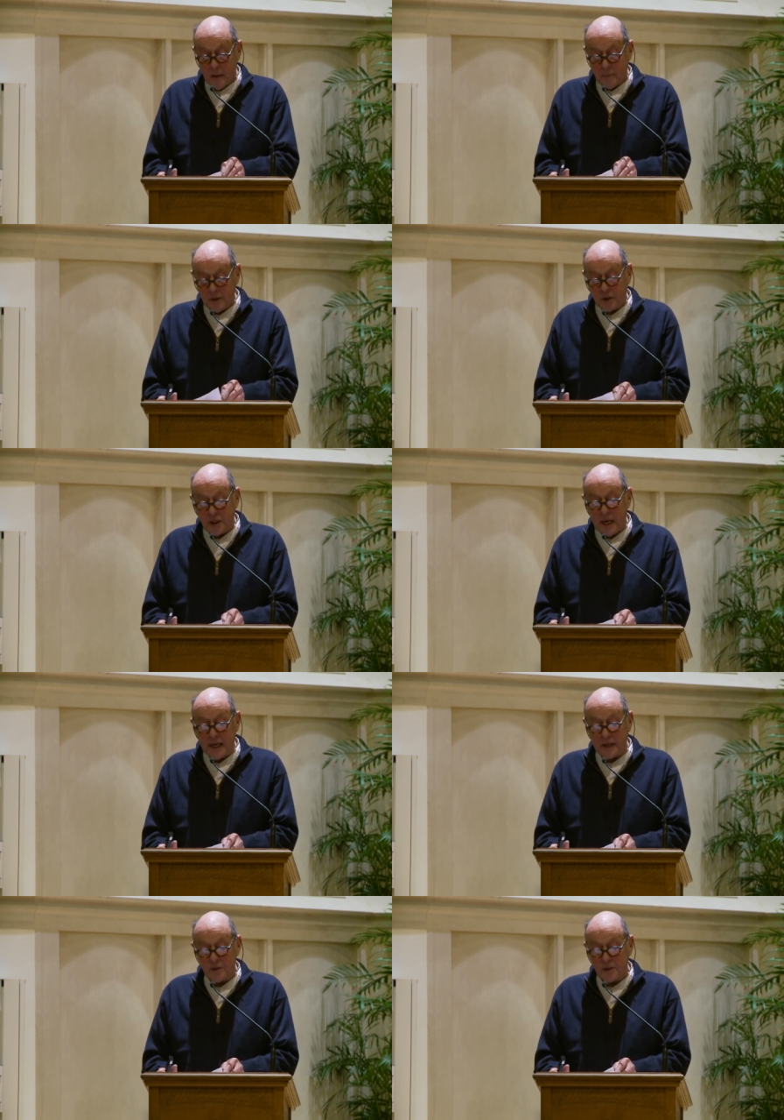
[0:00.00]
But
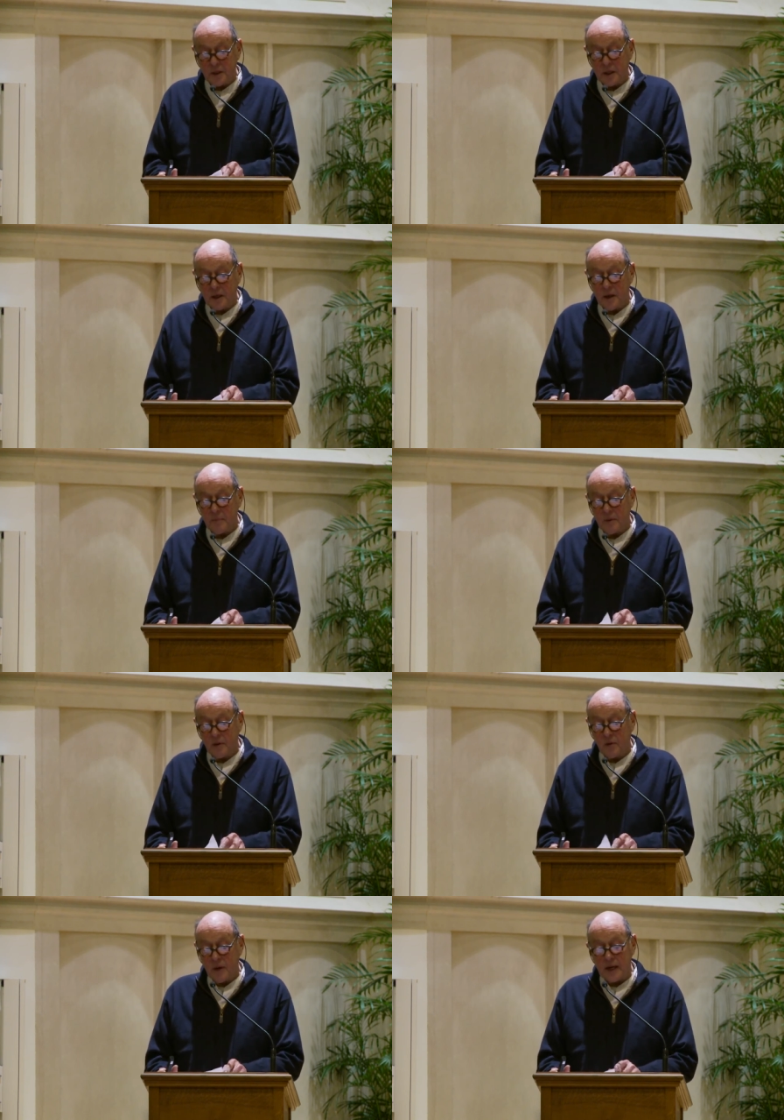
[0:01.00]
change can come
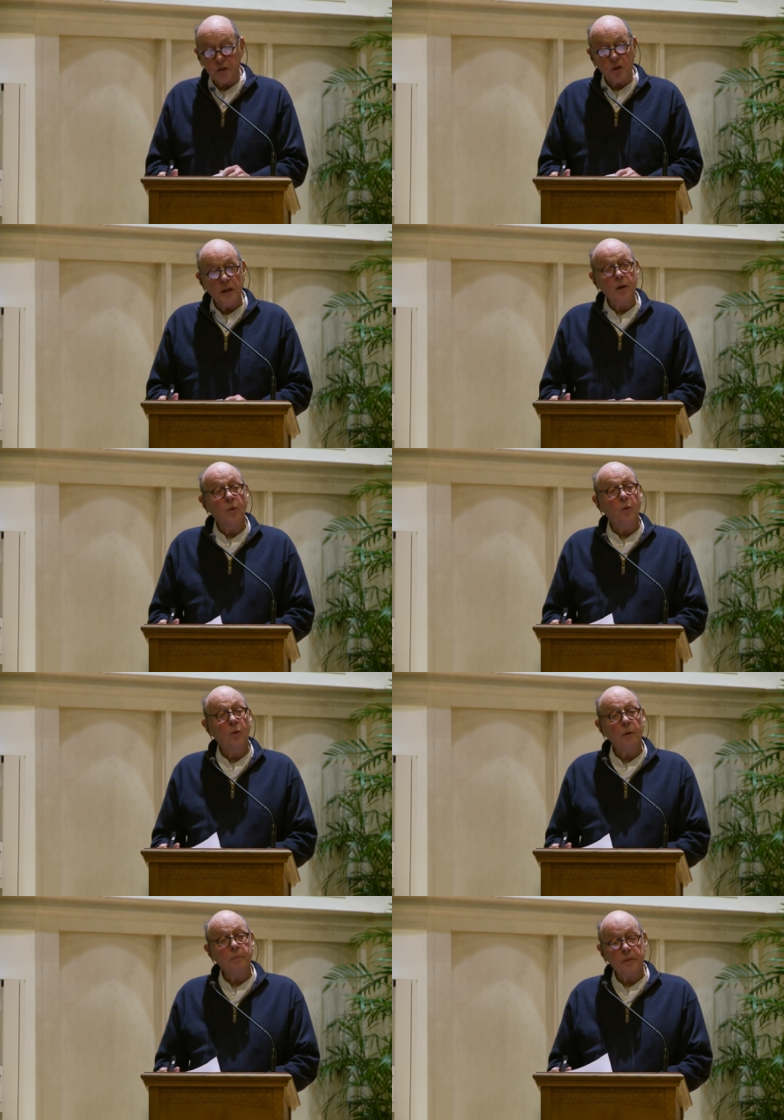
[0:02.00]
gradually
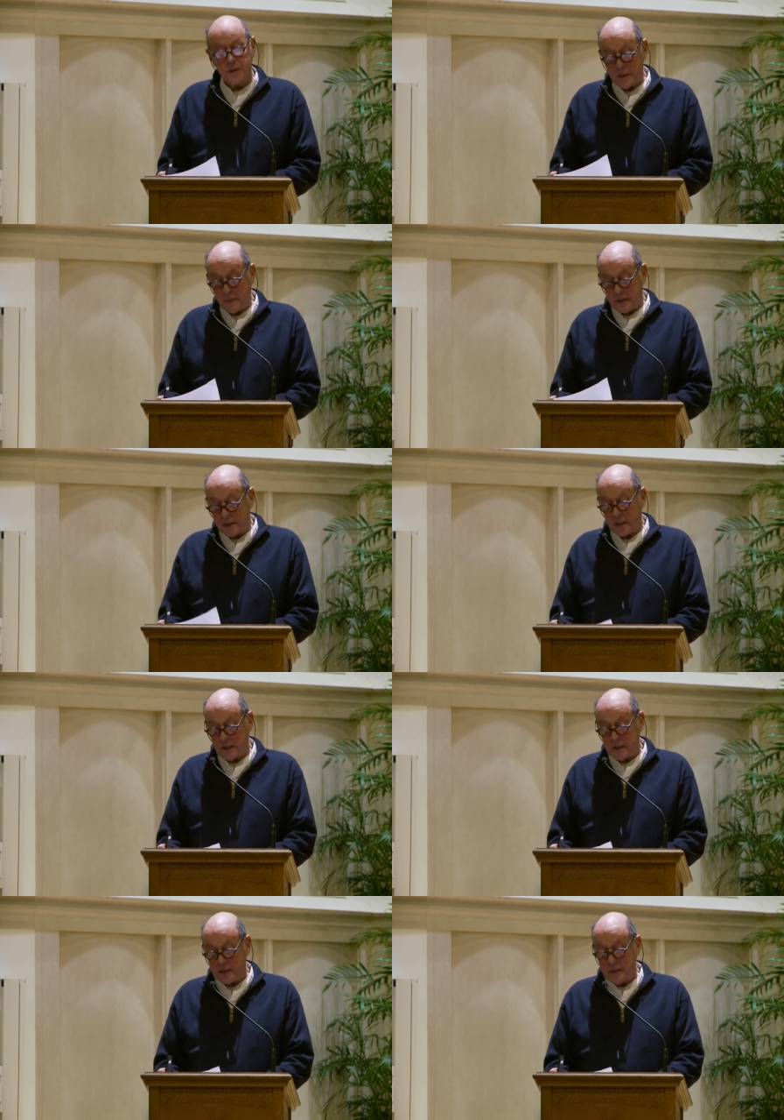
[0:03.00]
or precipitously.